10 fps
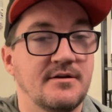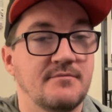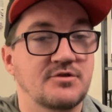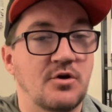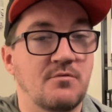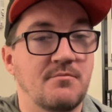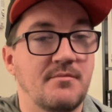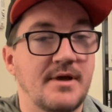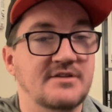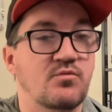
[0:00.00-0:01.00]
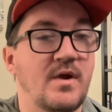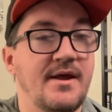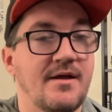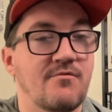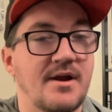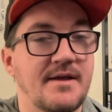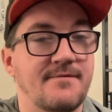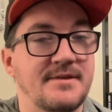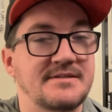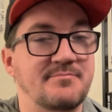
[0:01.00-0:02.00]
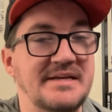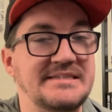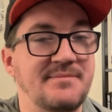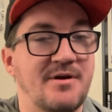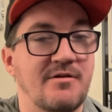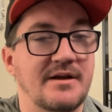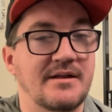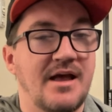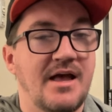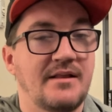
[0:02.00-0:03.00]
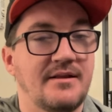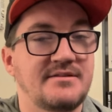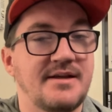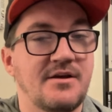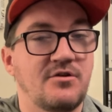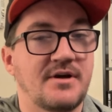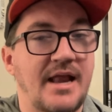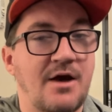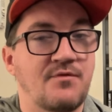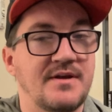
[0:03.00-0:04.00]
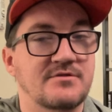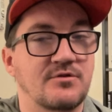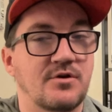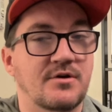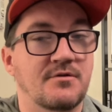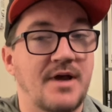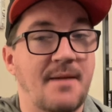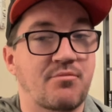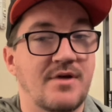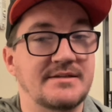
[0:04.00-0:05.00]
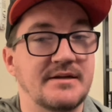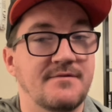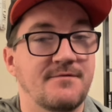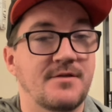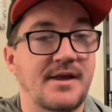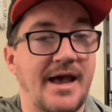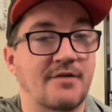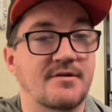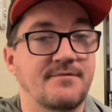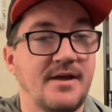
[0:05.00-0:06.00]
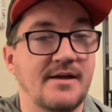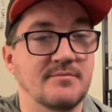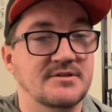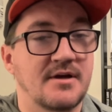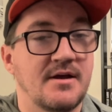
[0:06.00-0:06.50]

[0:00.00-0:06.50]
So as we get ready for this busy period, let's take a look at how things look at present for the Calgary Flames.